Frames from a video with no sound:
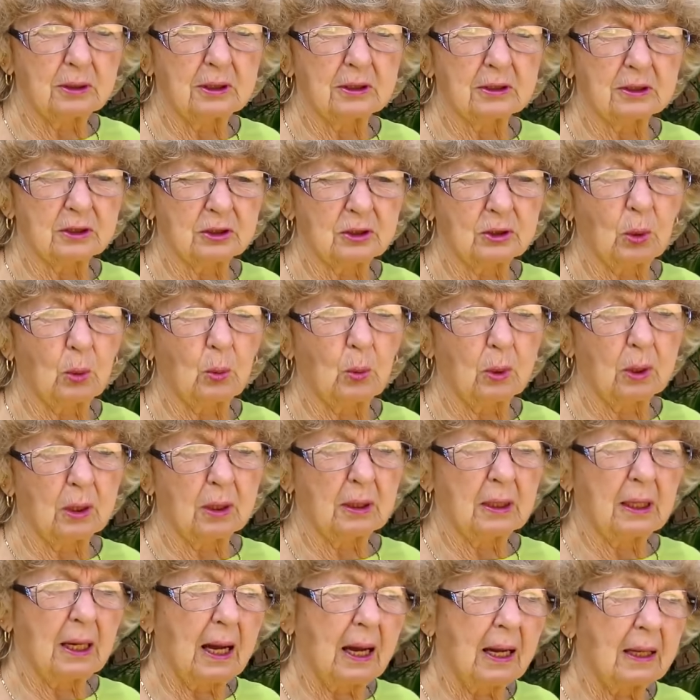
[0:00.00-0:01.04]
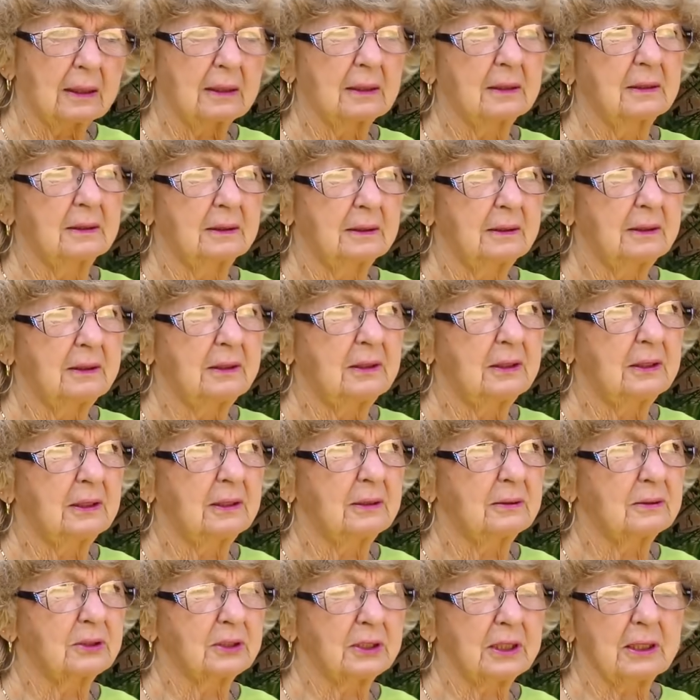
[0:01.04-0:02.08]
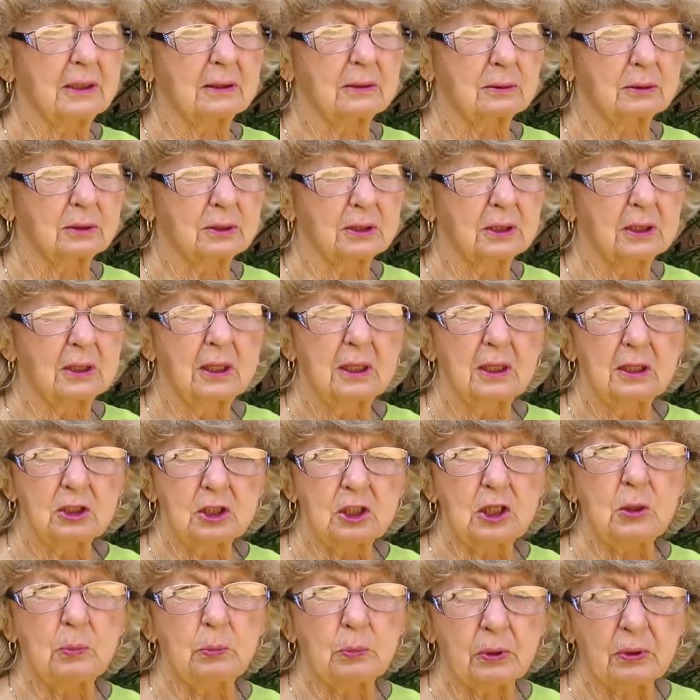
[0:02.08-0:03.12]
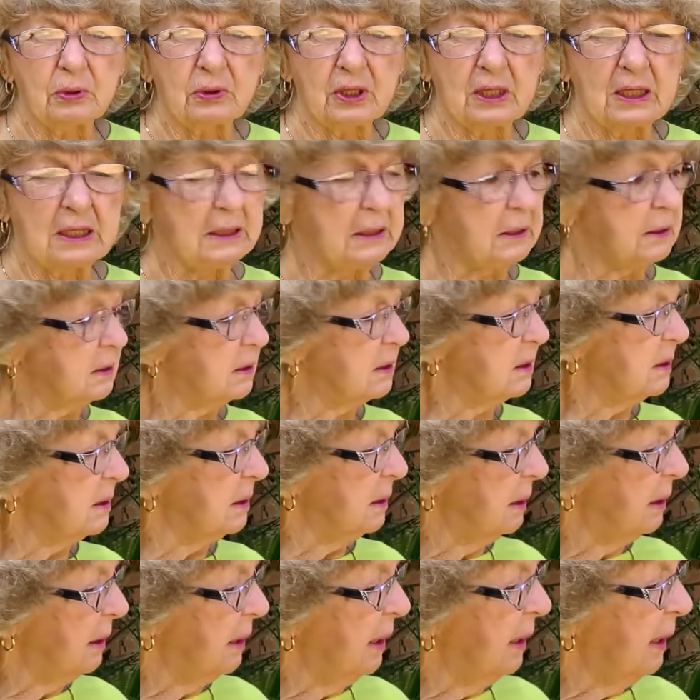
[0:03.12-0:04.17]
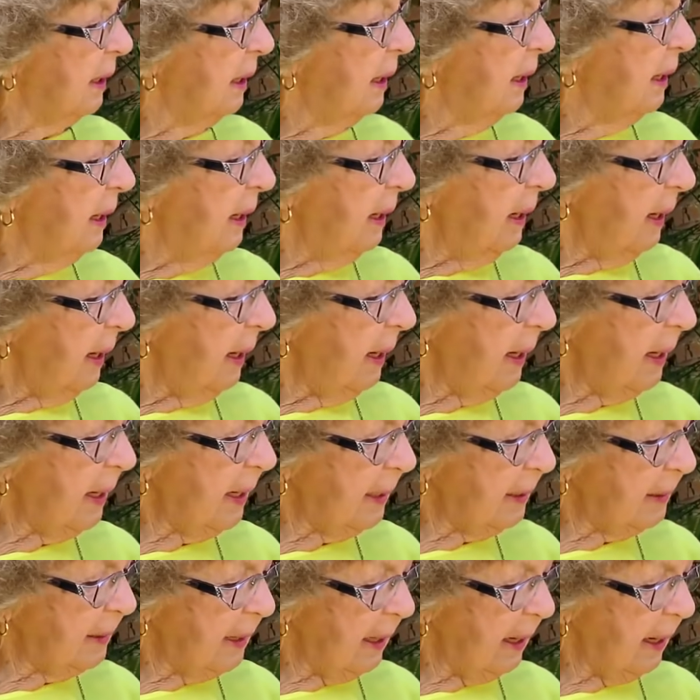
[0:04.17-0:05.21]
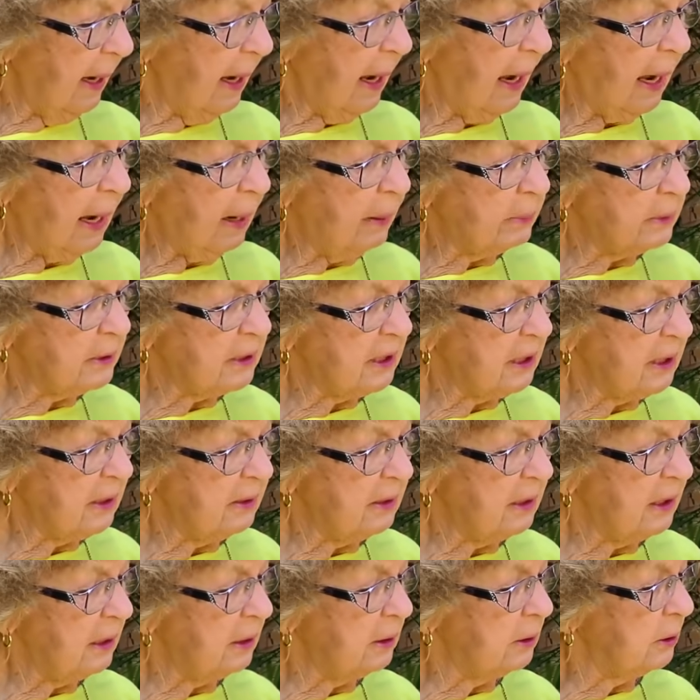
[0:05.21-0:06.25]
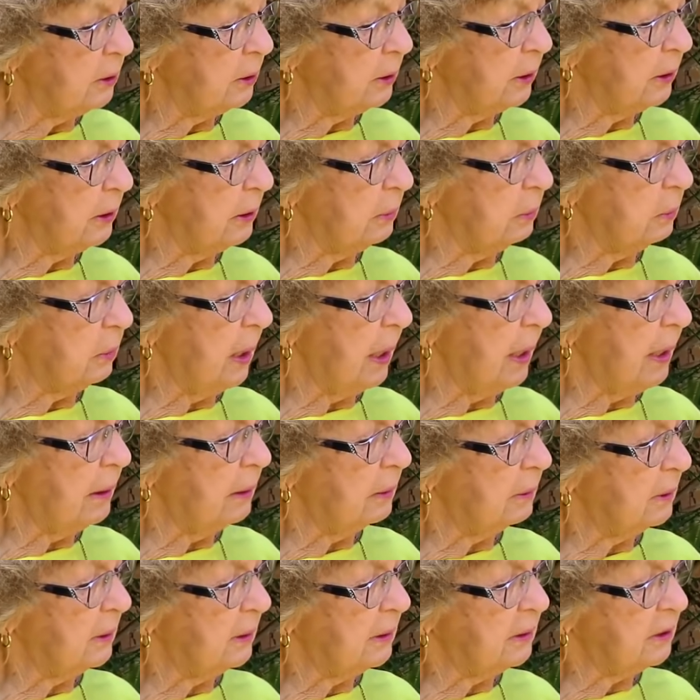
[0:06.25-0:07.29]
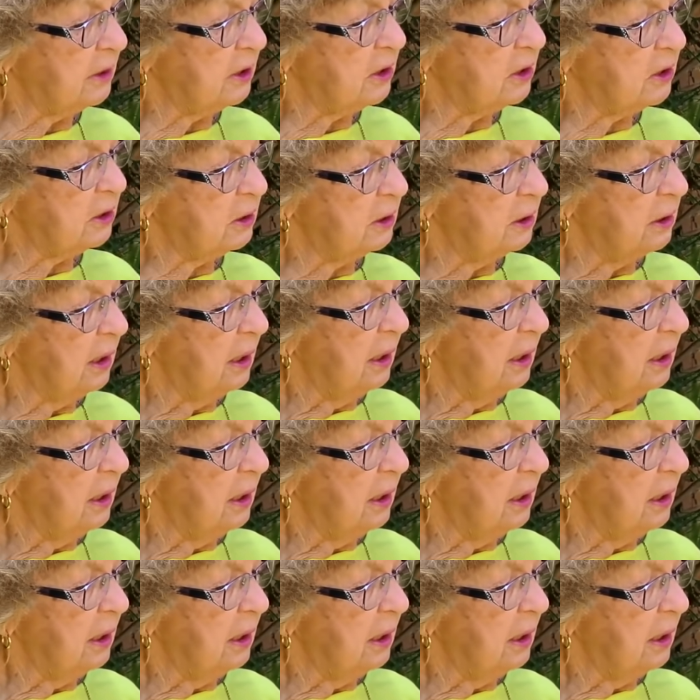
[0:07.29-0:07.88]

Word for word: a store, like, you know, sells cheaper things. And I was in there looking around and just